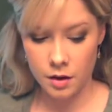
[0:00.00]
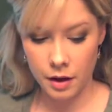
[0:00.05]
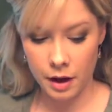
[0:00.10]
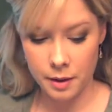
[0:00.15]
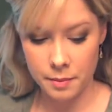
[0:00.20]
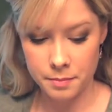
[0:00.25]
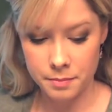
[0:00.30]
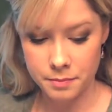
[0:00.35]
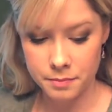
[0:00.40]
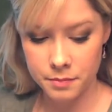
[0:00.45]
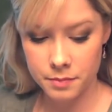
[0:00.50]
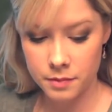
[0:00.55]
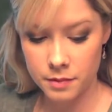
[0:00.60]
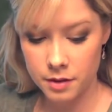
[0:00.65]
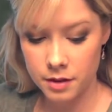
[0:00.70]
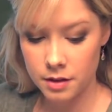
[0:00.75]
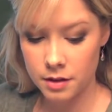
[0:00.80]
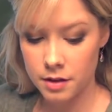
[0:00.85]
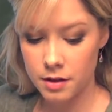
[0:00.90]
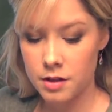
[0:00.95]
Okay.
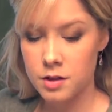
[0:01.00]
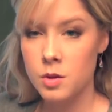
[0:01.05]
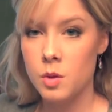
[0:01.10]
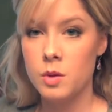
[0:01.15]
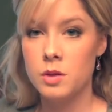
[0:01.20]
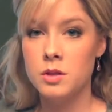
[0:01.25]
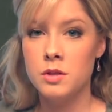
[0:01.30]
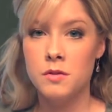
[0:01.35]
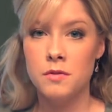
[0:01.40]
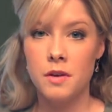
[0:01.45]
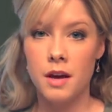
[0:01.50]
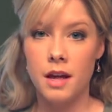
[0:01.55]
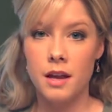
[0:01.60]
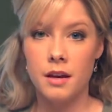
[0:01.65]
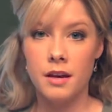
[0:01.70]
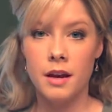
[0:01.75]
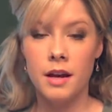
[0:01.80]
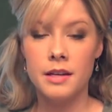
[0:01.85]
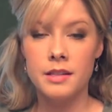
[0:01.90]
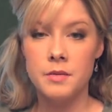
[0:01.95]
So once you've got
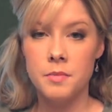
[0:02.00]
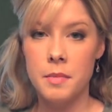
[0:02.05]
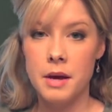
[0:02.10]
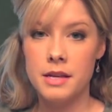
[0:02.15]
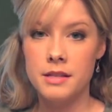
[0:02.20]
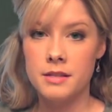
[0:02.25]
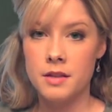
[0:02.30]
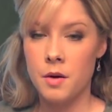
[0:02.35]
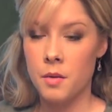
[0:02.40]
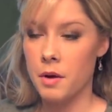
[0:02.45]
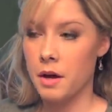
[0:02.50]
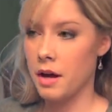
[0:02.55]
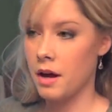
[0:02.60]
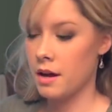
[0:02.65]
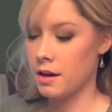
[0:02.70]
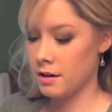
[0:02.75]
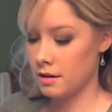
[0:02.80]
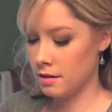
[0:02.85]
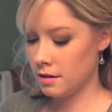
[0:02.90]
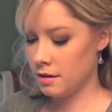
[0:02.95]
a nice mess going
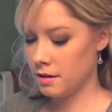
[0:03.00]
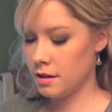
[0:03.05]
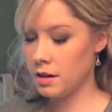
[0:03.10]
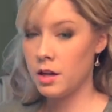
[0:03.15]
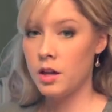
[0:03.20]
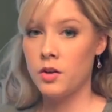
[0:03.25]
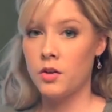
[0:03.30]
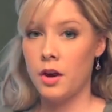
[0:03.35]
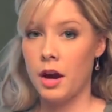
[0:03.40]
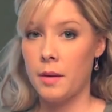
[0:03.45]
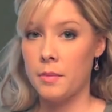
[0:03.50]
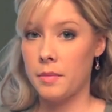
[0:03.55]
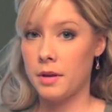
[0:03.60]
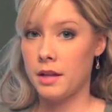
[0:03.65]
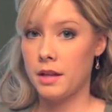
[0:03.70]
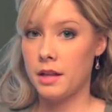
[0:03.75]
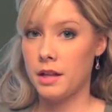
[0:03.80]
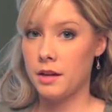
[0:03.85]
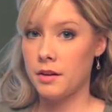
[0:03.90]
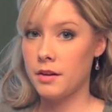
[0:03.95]
on, grab
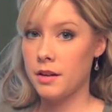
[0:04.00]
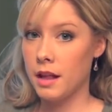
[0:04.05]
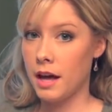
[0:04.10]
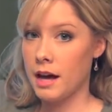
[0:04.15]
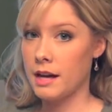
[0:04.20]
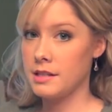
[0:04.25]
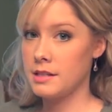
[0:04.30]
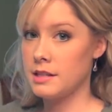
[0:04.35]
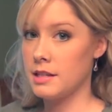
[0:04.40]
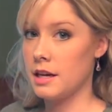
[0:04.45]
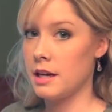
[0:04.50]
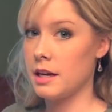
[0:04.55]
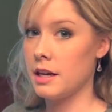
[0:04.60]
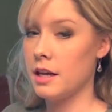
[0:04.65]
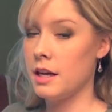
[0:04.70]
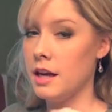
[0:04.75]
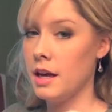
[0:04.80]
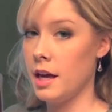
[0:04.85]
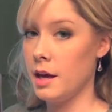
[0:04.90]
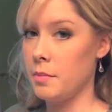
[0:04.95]
a clear
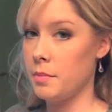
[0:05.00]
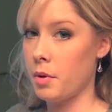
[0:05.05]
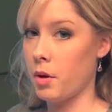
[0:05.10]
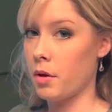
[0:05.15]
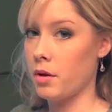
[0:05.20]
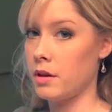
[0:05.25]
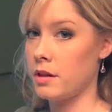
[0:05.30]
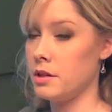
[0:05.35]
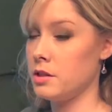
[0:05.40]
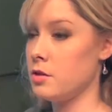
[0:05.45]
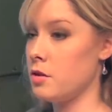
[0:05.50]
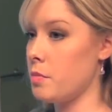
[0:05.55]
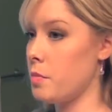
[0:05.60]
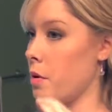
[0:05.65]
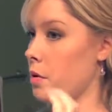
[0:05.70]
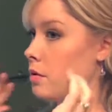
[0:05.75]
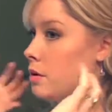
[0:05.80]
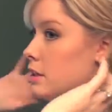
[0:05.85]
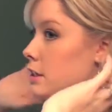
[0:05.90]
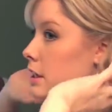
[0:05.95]
elastic and pull it into a
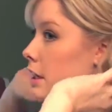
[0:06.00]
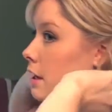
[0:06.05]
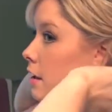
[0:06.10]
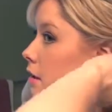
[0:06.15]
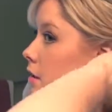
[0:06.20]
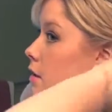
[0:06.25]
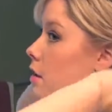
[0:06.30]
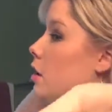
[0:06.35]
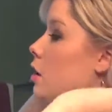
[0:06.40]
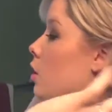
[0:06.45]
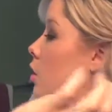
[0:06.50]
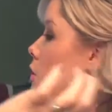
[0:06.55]
ponytail